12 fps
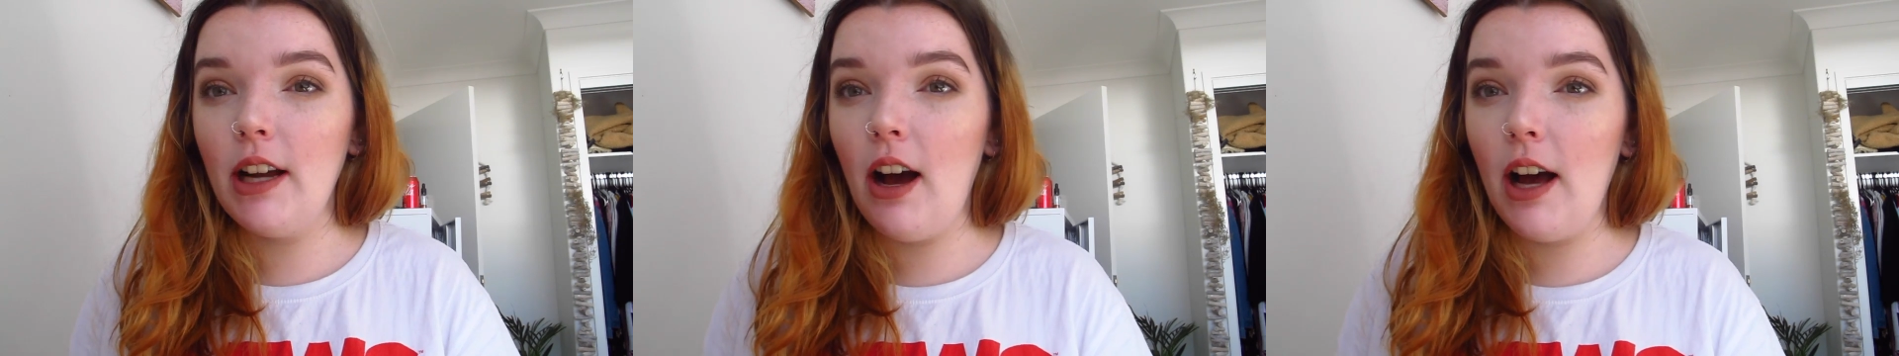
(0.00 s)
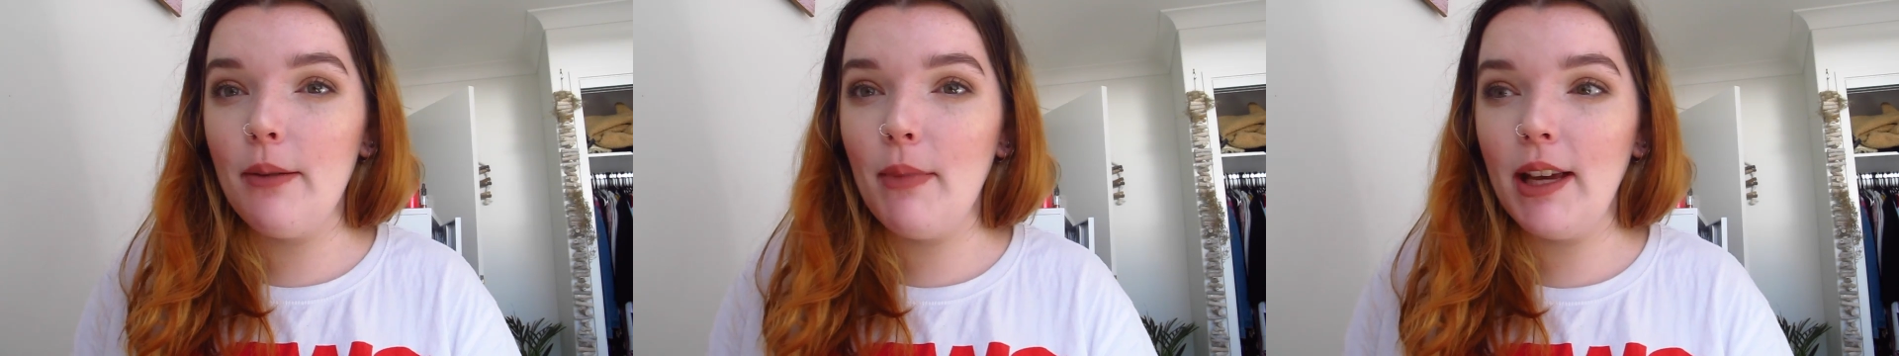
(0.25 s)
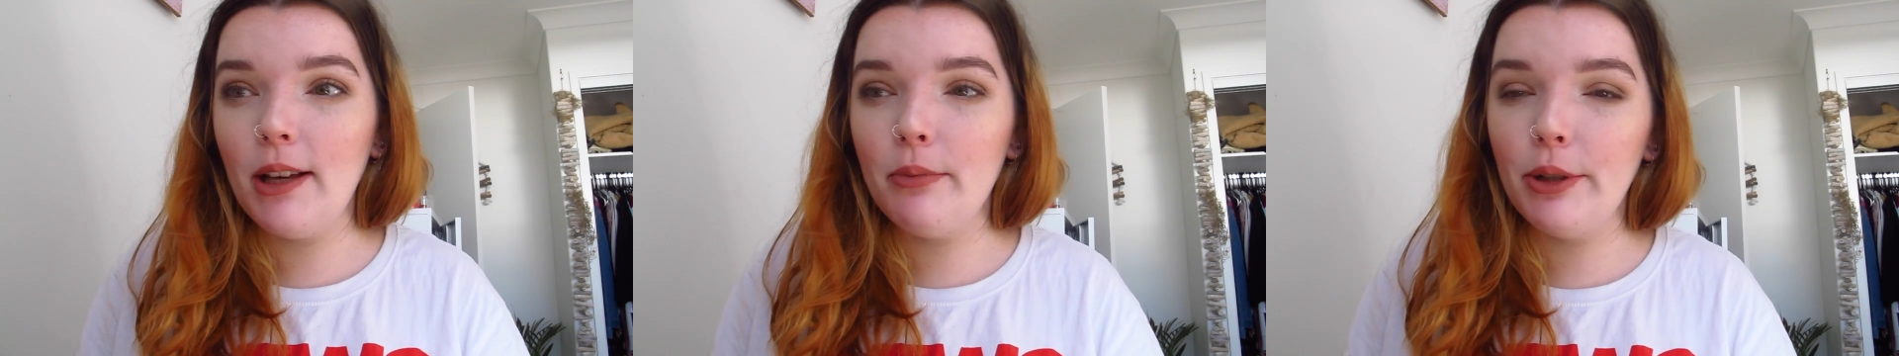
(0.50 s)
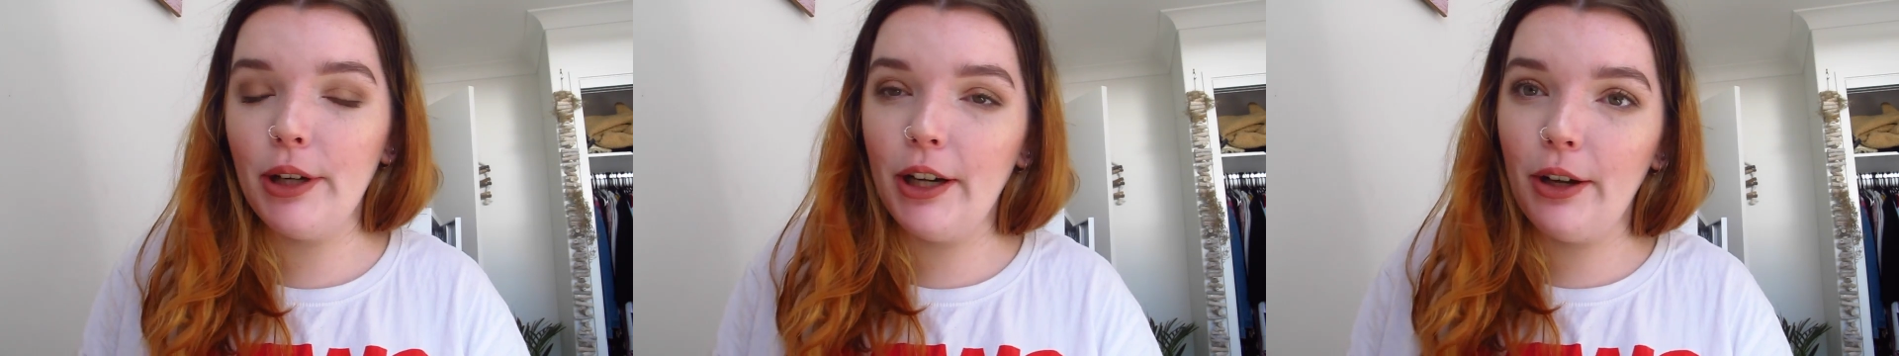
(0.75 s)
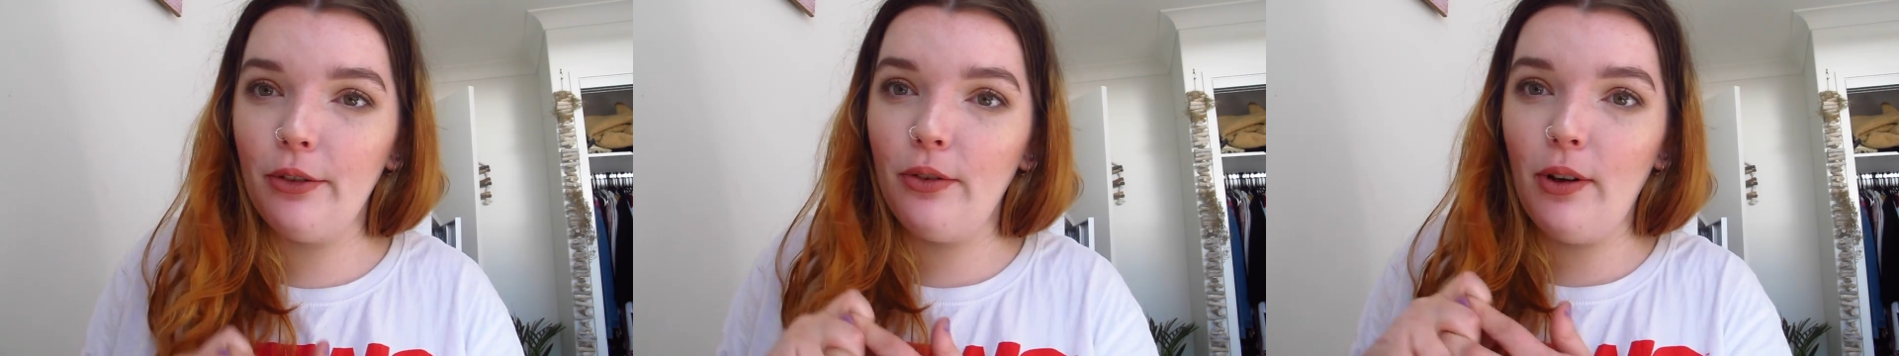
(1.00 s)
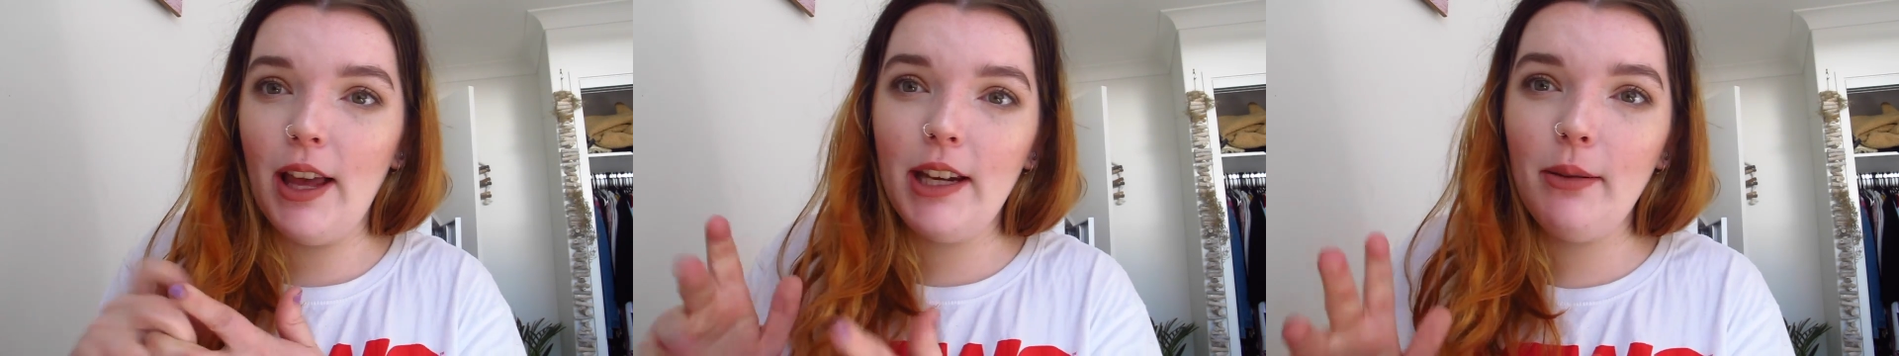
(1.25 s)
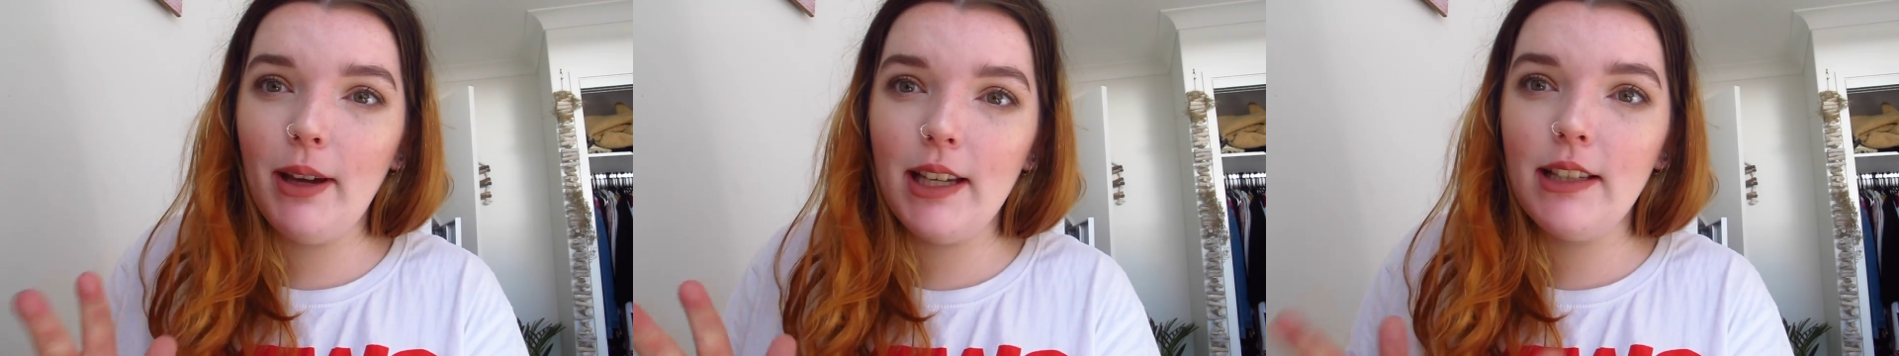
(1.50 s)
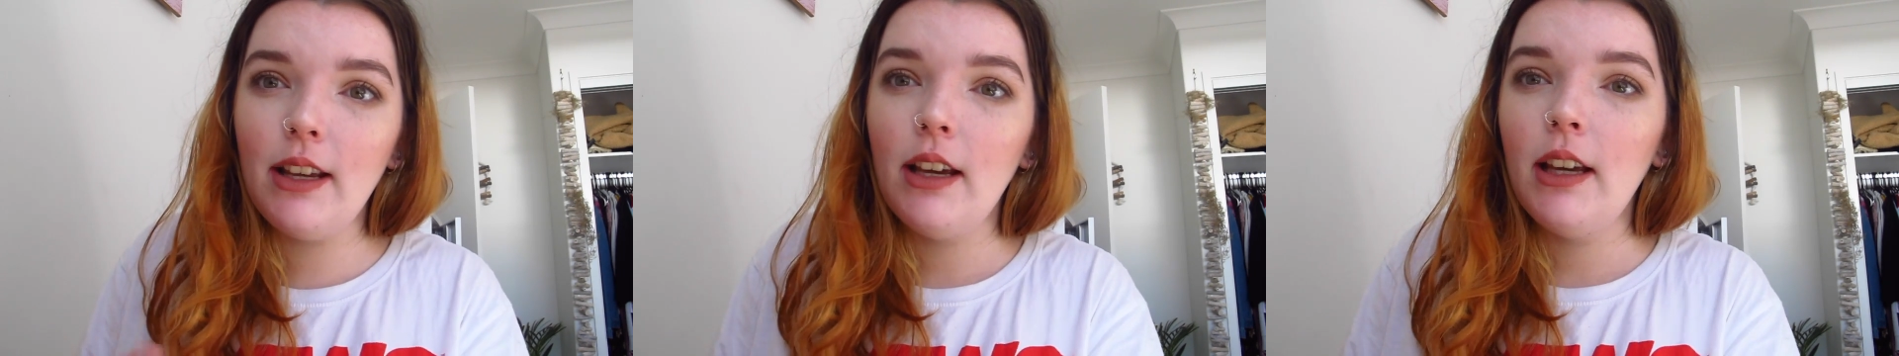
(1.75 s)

eye makeup look I go for anyways.